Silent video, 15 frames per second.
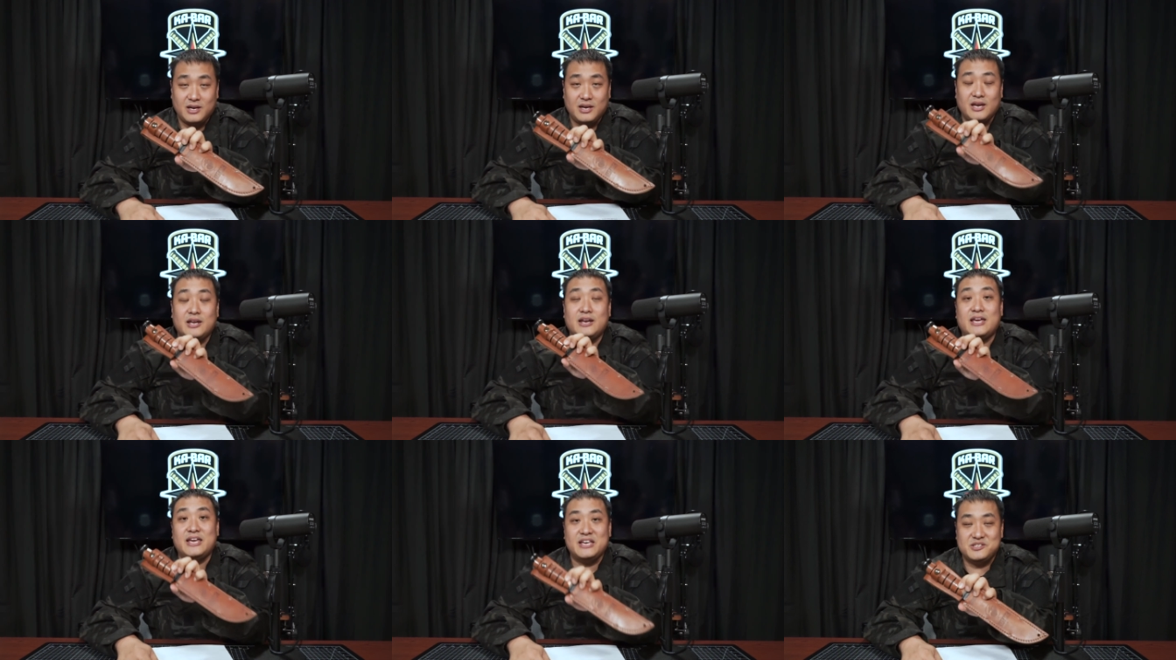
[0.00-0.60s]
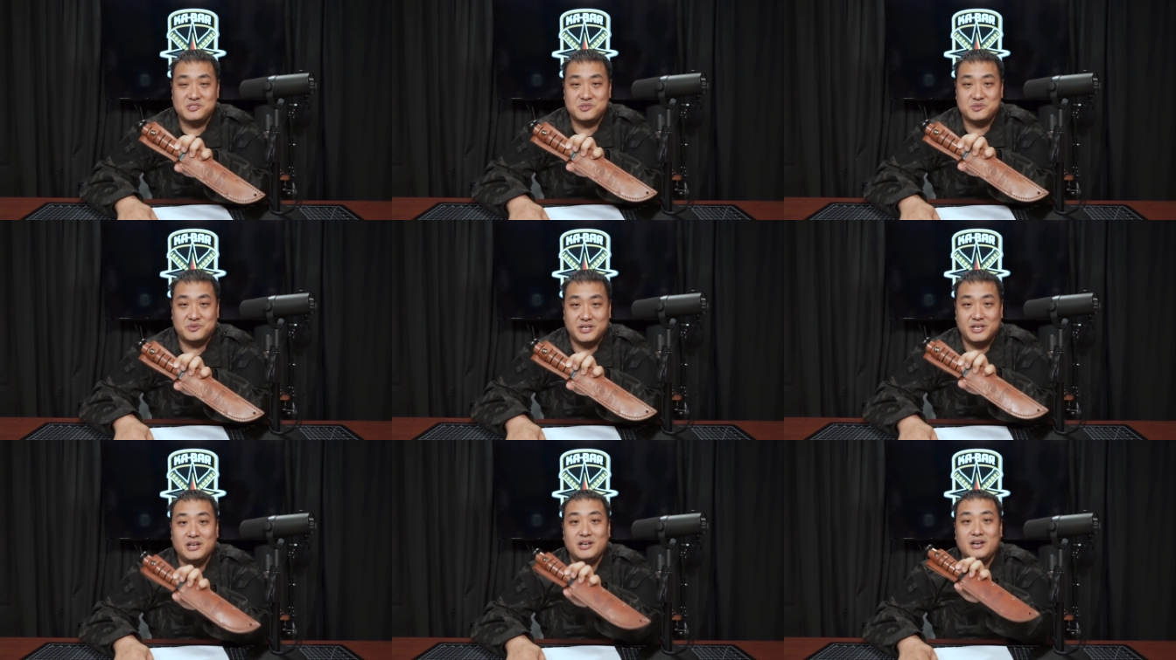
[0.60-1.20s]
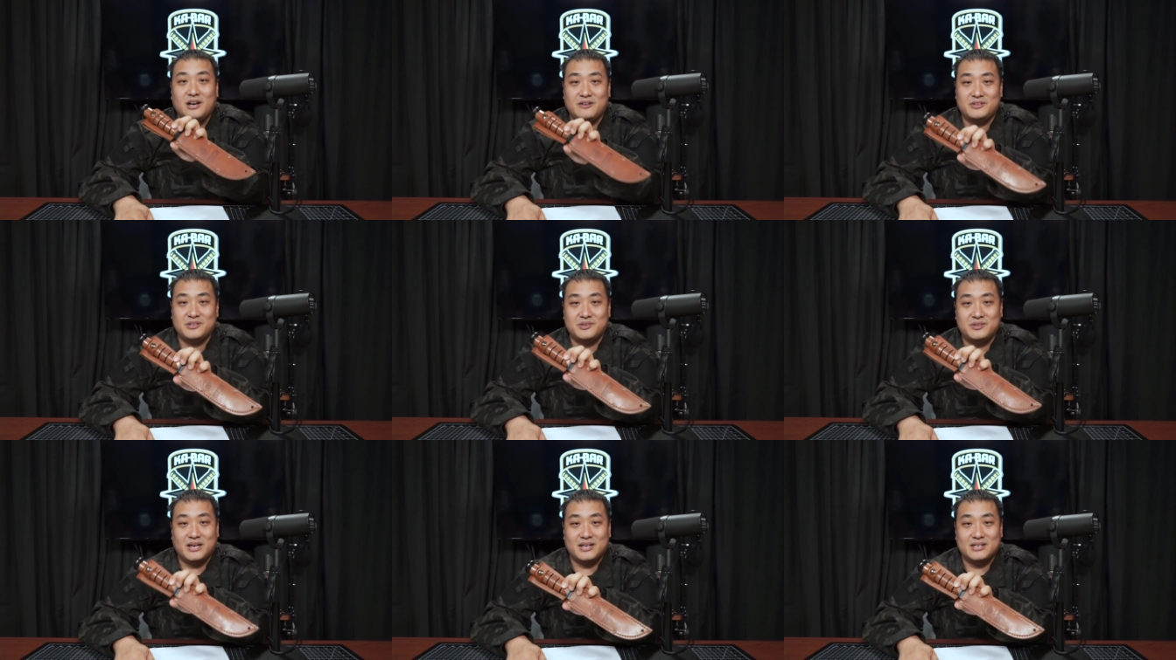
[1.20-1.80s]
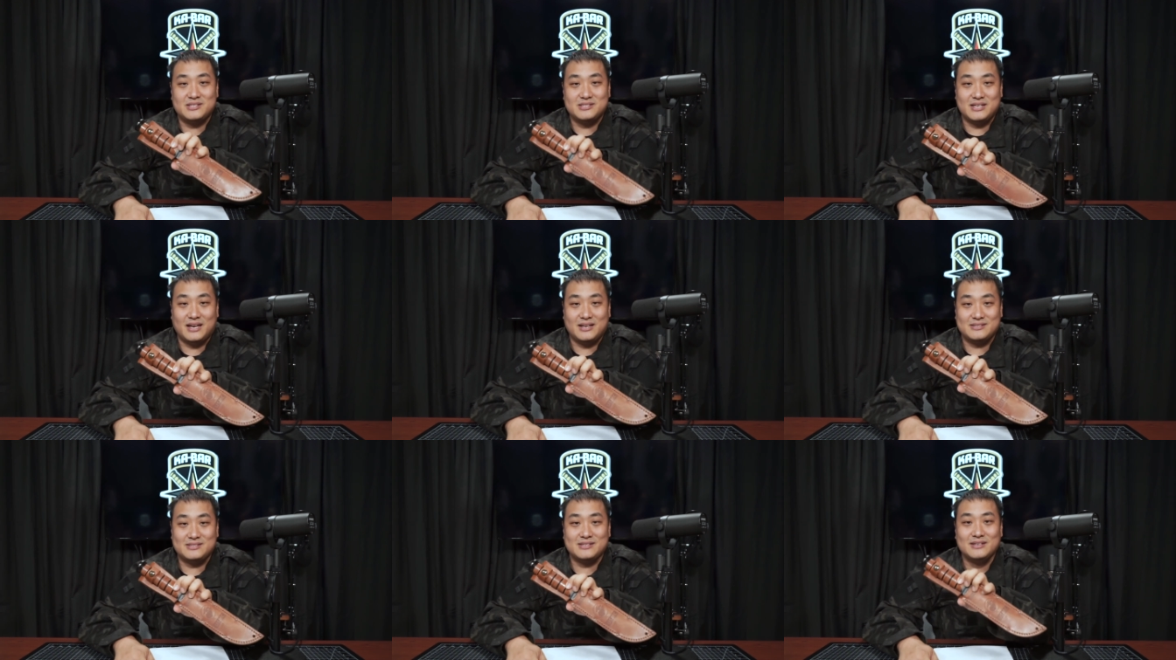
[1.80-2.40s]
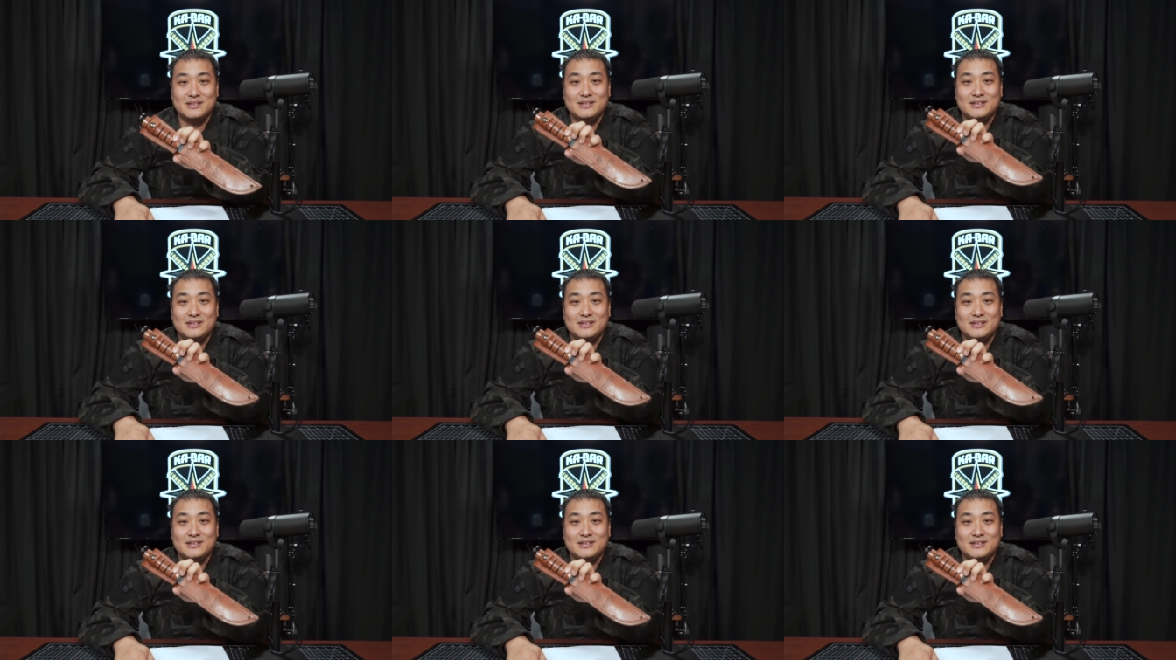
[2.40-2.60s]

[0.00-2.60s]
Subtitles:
in history of the United States.